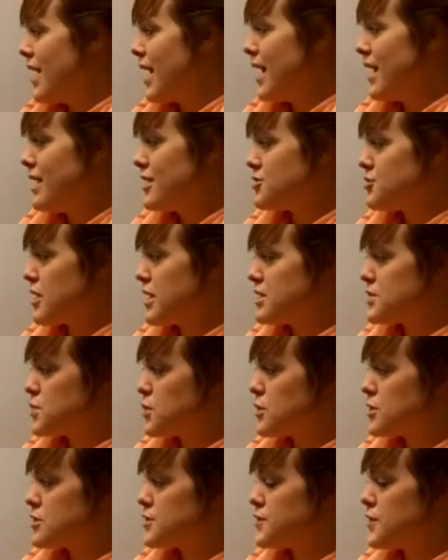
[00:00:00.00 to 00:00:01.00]
and it
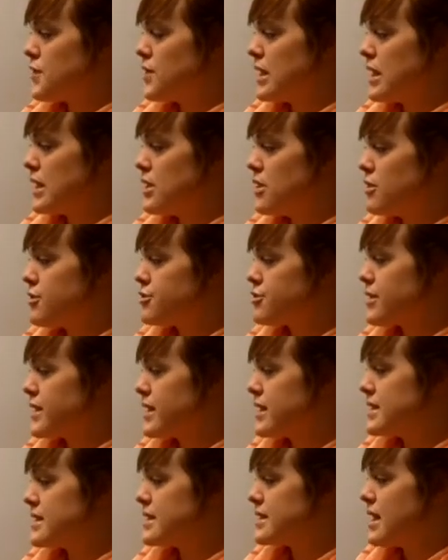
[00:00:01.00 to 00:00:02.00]
transports food and
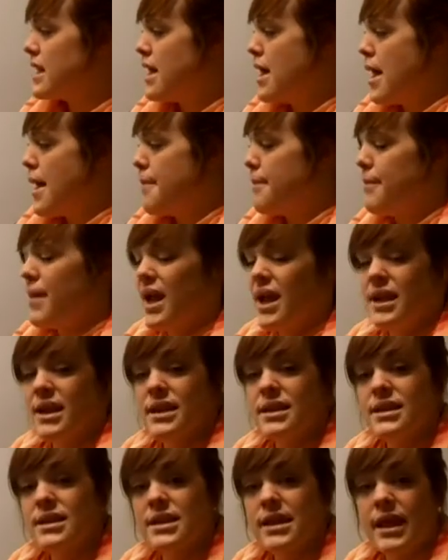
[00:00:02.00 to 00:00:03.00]
nutrients made
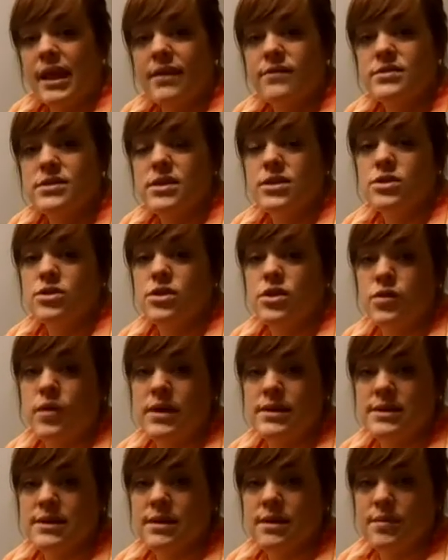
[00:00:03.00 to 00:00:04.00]
in the leaves to the
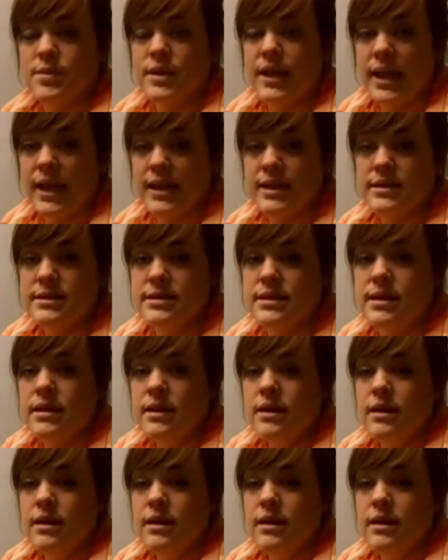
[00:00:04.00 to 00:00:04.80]
rest of the plant.